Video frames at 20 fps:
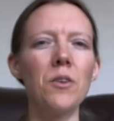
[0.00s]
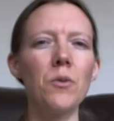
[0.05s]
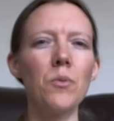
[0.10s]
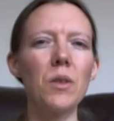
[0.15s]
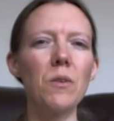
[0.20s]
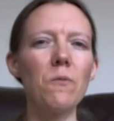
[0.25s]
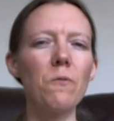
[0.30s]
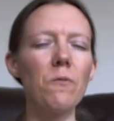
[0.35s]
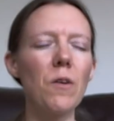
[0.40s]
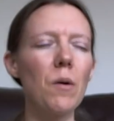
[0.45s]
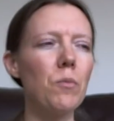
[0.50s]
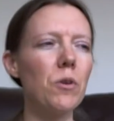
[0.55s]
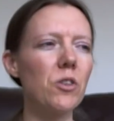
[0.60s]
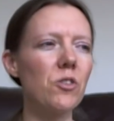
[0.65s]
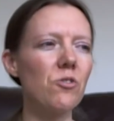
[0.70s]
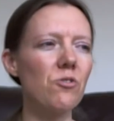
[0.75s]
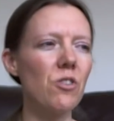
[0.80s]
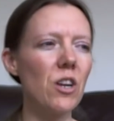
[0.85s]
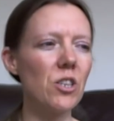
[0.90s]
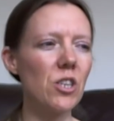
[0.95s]
you know, with the fabric
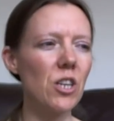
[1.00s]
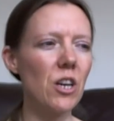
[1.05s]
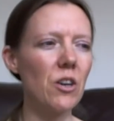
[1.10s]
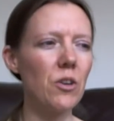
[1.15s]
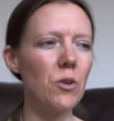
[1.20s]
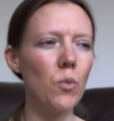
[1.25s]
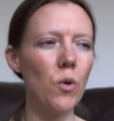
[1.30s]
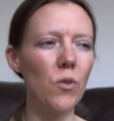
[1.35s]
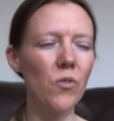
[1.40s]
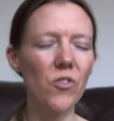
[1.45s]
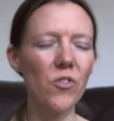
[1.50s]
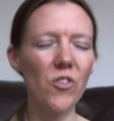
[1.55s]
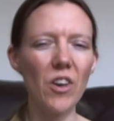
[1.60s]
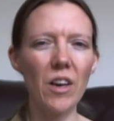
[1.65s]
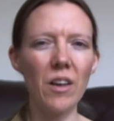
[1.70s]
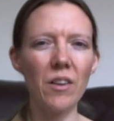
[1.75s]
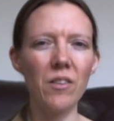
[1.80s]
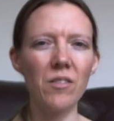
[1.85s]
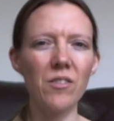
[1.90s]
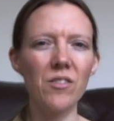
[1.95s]
stretched how you want it,
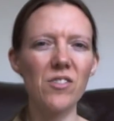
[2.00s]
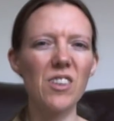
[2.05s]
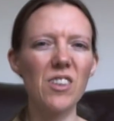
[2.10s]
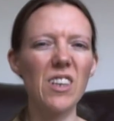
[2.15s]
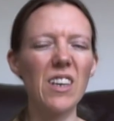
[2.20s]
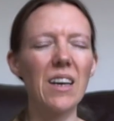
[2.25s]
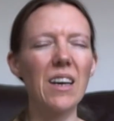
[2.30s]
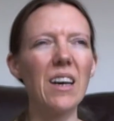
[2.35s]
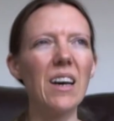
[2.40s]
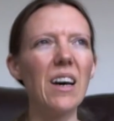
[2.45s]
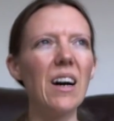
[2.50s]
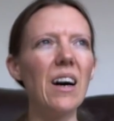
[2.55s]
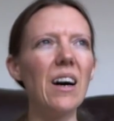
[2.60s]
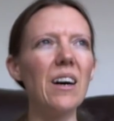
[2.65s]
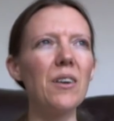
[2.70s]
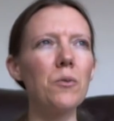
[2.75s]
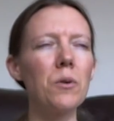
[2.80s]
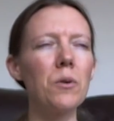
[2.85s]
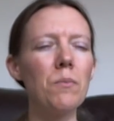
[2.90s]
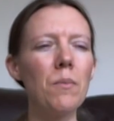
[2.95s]
and
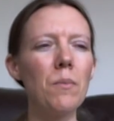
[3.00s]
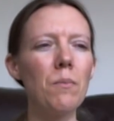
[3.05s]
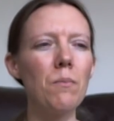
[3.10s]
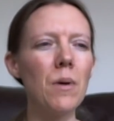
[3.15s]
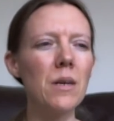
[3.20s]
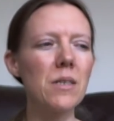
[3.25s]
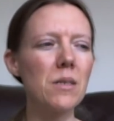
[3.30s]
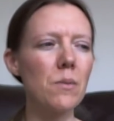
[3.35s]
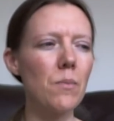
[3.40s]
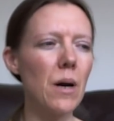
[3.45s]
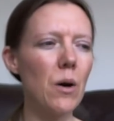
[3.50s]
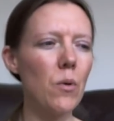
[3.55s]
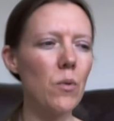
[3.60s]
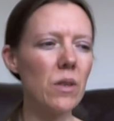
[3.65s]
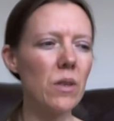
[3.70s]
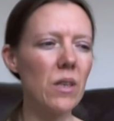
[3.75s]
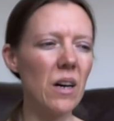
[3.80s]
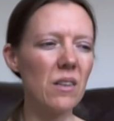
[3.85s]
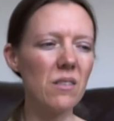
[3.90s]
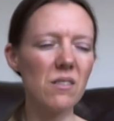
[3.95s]
I don't want to mess about
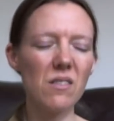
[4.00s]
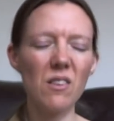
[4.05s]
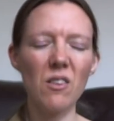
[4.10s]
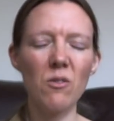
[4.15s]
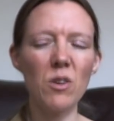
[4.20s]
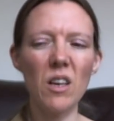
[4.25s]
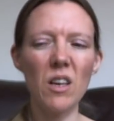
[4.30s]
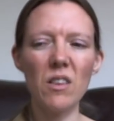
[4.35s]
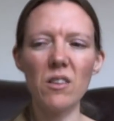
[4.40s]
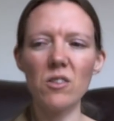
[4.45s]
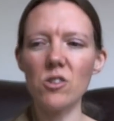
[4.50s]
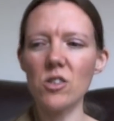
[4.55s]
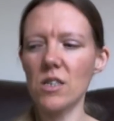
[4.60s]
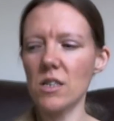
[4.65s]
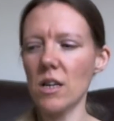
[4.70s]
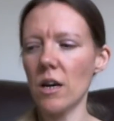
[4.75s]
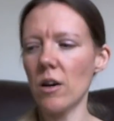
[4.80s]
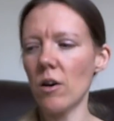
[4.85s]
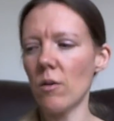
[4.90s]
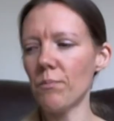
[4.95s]
with that. So yeah, they just
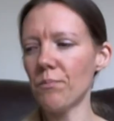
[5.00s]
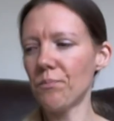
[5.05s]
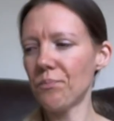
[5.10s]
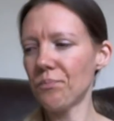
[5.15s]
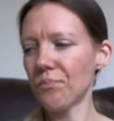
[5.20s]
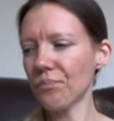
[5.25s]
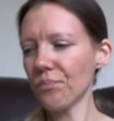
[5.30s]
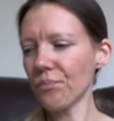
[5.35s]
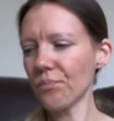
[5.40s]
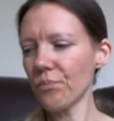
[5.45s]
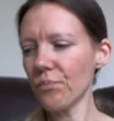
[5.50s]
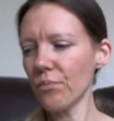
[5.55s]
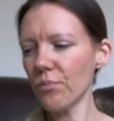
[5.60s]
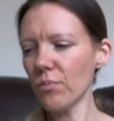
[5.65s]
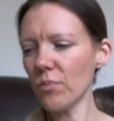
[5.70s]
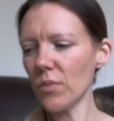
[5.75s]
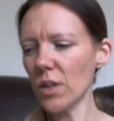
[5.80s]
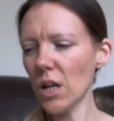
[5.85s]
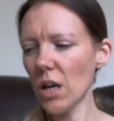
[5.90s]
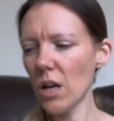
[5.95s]
stay on.
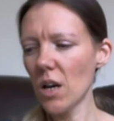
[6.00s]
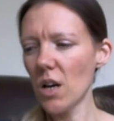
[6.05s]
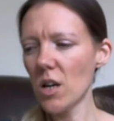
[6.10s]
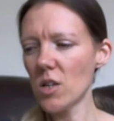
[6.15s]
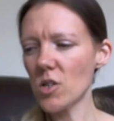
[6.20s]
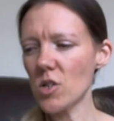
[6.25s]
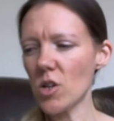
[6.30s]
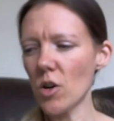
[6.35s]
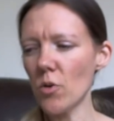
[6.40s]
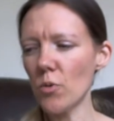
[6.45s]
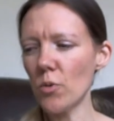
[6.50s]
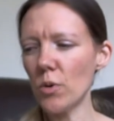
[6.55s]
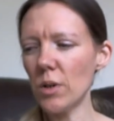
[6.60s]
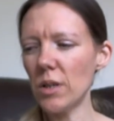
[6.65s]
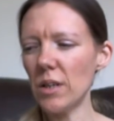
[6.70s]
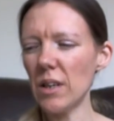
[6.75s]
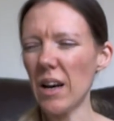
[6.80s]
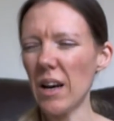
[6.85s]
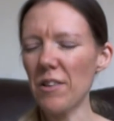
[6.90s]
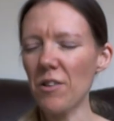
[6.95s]
So
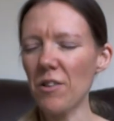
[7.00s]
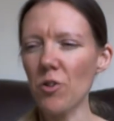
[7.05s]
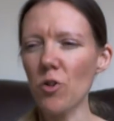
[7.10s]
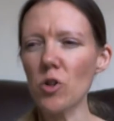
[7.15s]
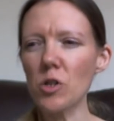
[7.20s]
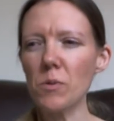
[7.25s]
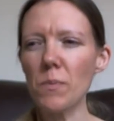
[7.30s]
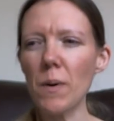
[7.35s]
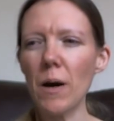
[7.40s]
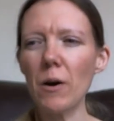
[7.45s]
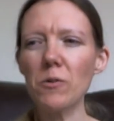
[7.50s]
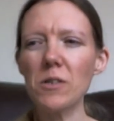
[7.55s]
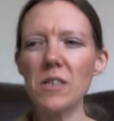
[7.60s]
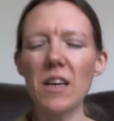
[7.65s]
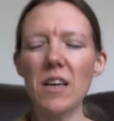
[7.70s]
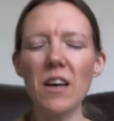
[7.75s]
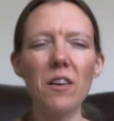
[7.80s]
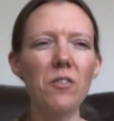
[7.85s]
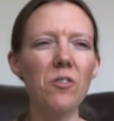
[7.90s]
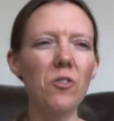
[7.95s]
I thought about
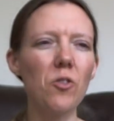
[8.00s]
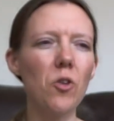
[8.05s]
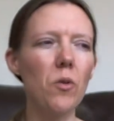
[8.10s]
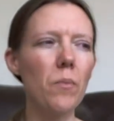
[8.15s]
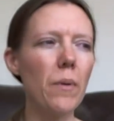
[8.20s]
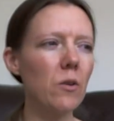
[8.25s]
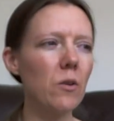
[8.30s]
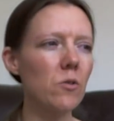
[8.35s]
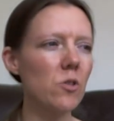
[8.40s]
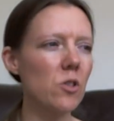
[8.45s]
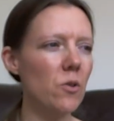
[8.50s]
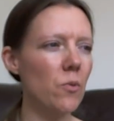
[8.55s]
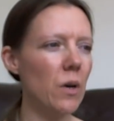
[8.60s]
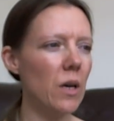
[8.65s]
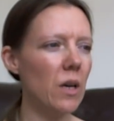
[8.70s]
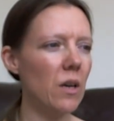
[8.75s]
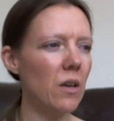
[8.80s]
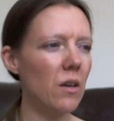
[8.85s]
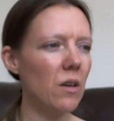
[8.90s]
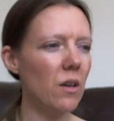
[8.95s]
it. I thought about
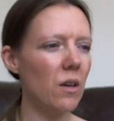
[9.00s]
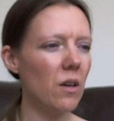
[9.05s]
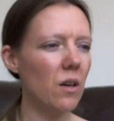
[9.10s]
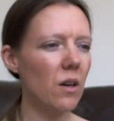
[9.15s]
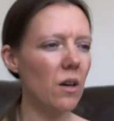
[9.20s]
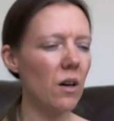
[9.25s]
doing